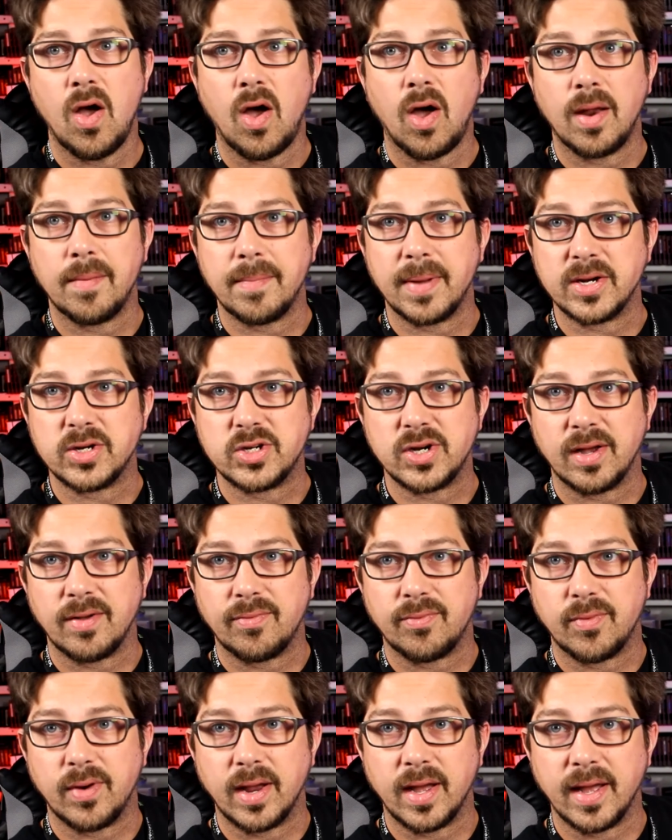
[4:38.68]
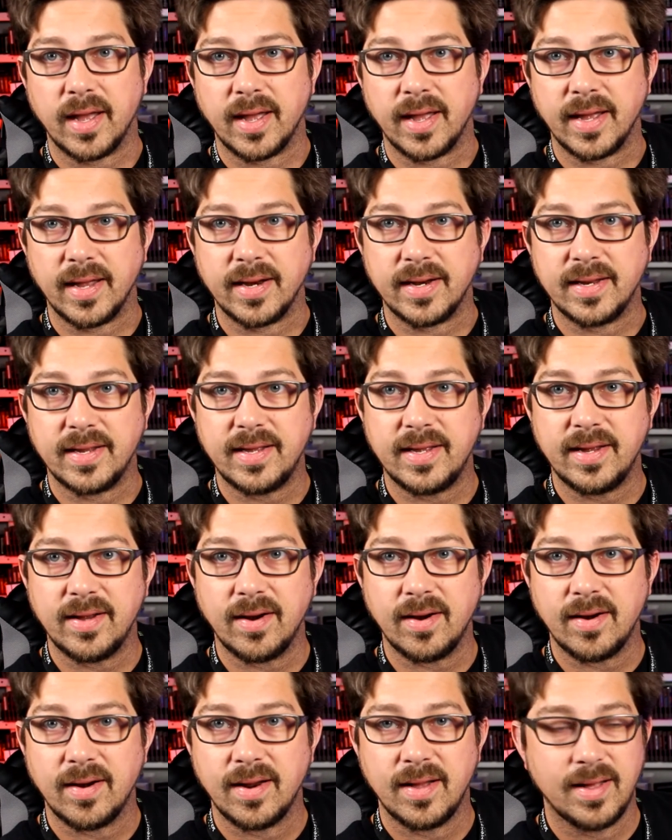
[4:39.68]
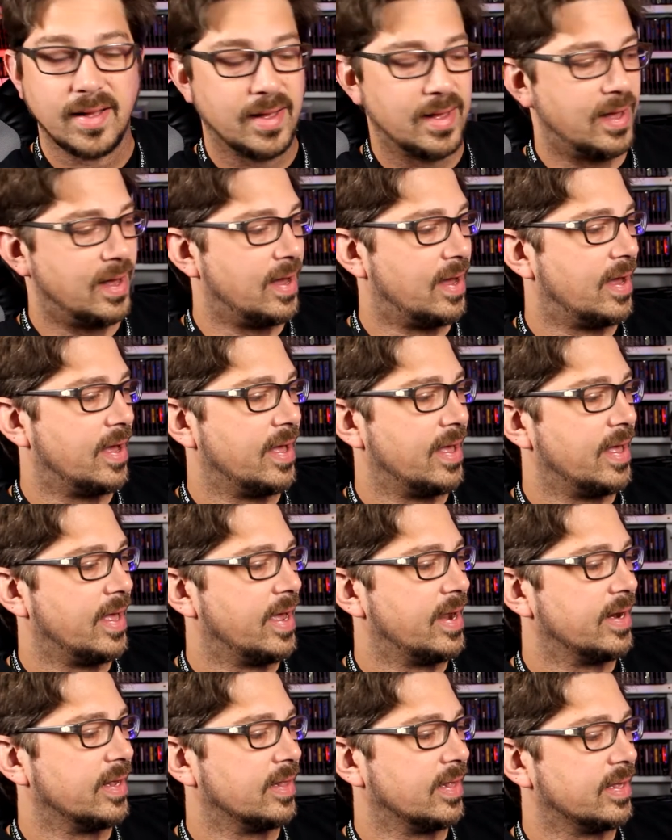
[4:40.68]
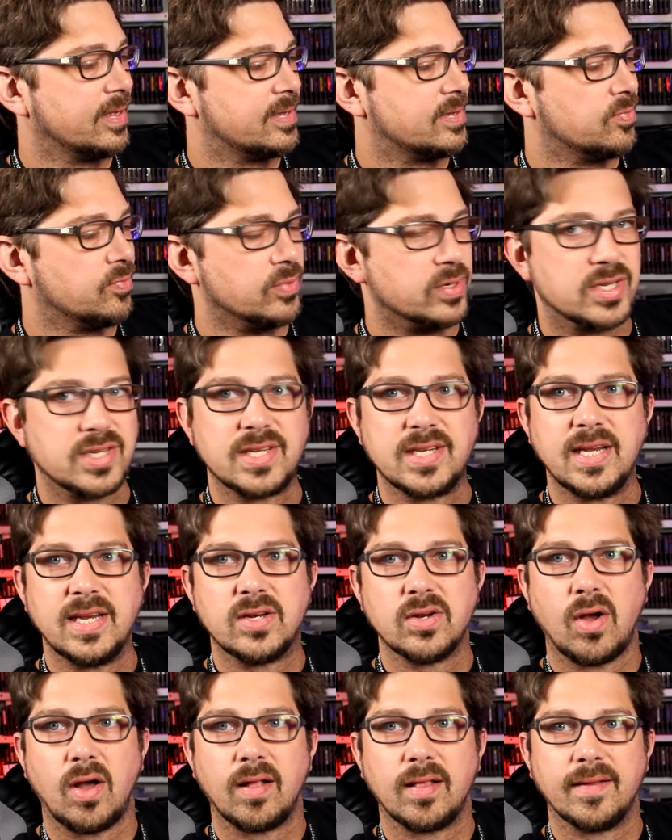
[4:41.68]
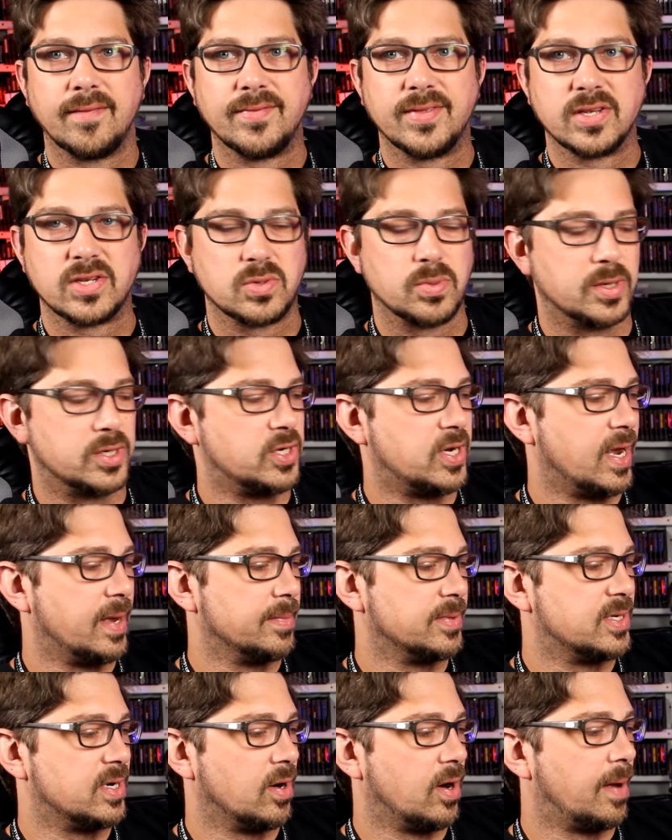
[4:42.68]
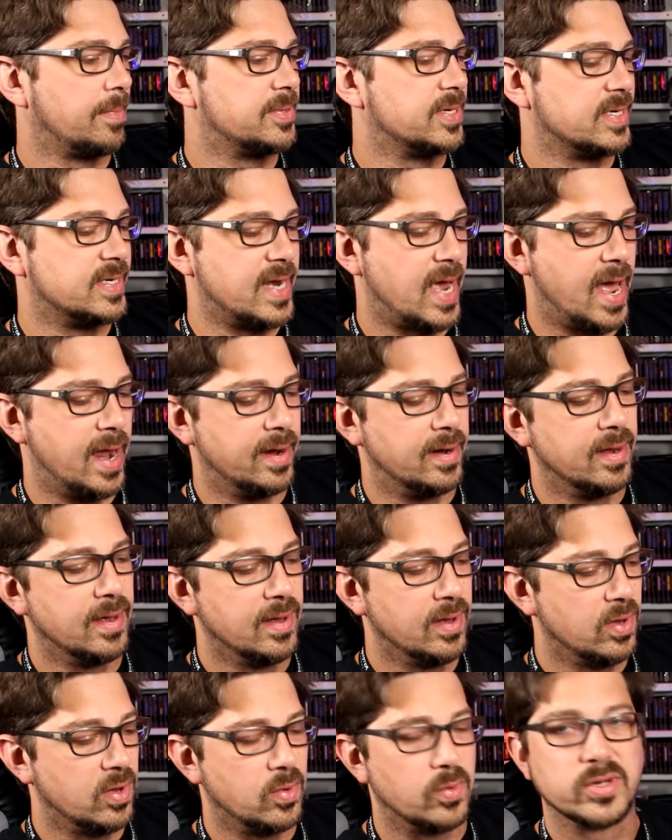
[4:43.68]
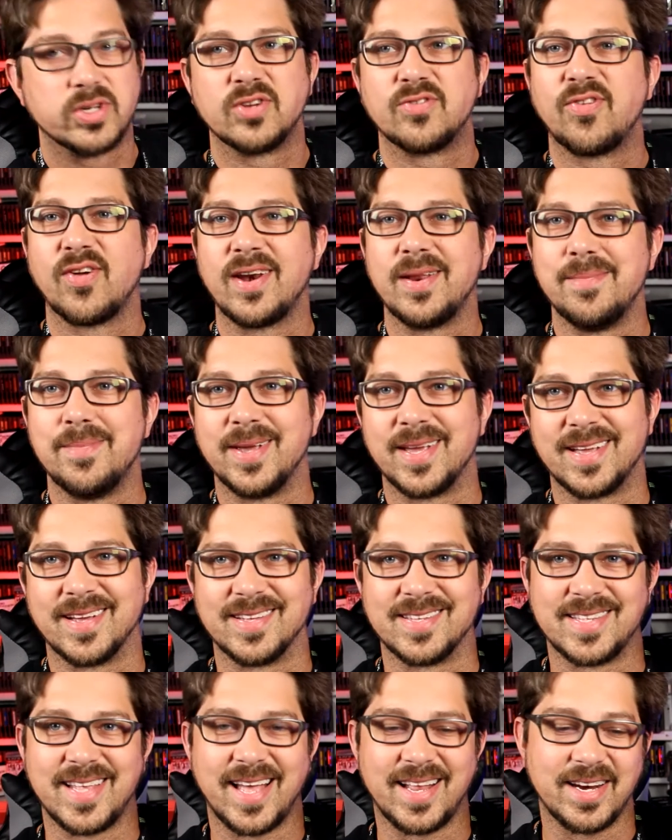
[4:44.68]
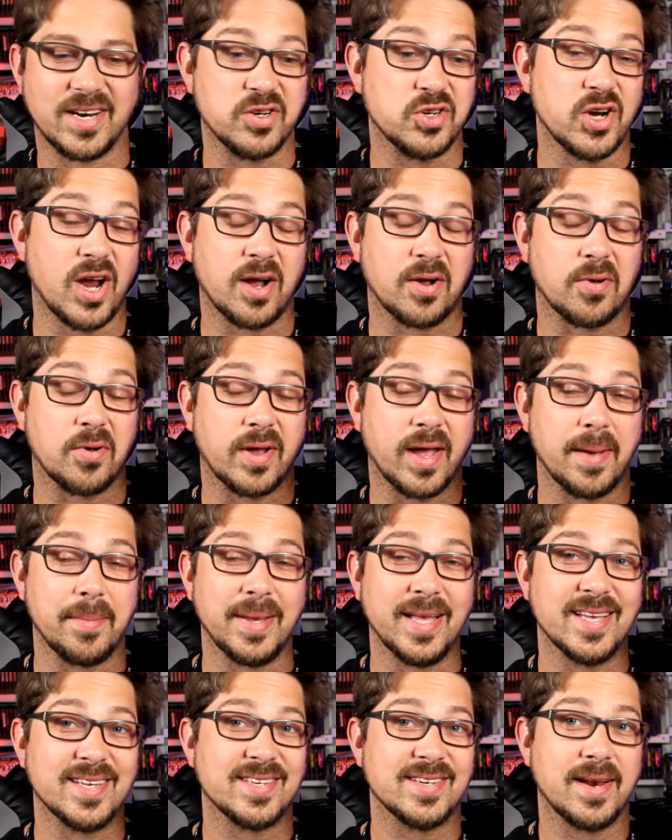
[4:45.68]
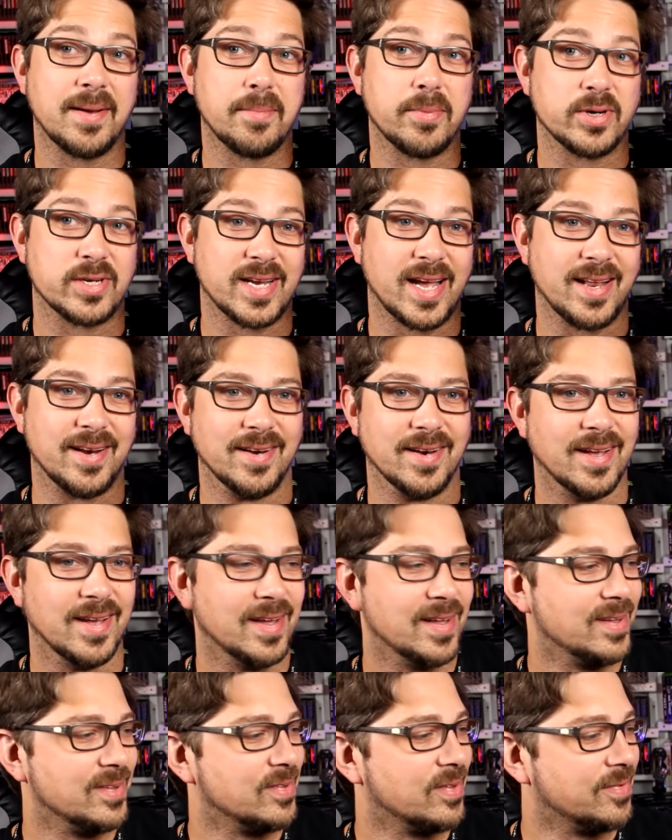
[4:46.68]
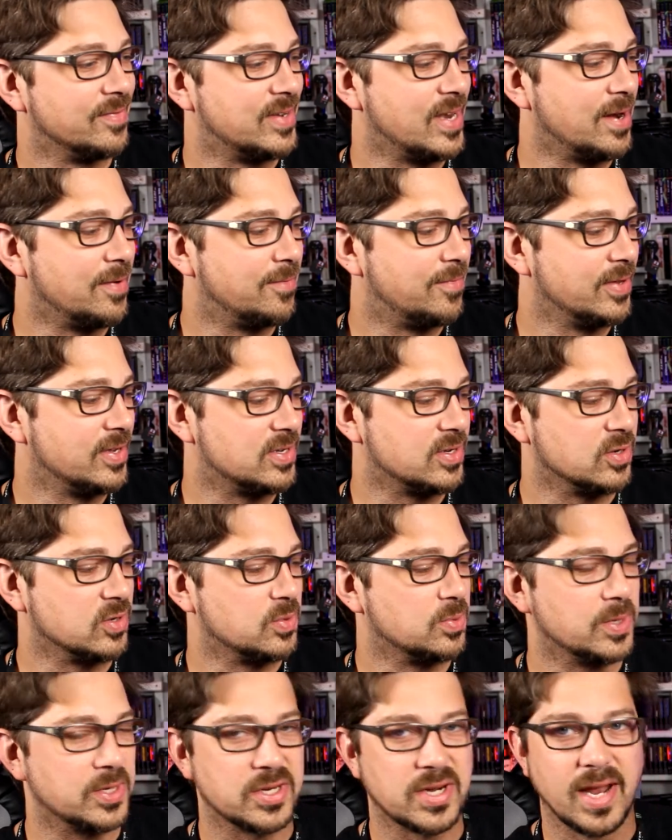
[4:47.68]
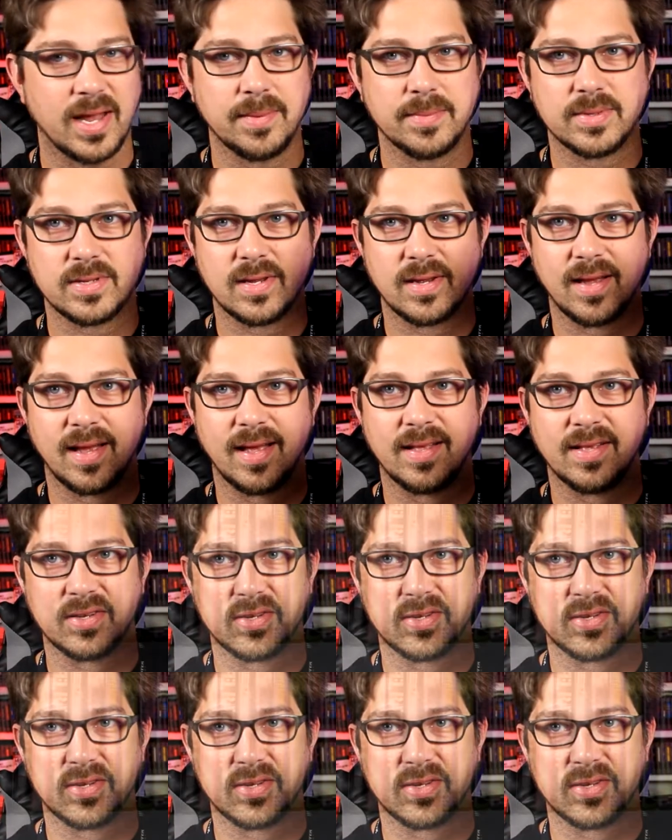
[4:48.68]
on my shelf right here, and it'll seat all of the Switch games here up to 10, which is funny because that Ninjago game is number 10. 10 physical Switch games, and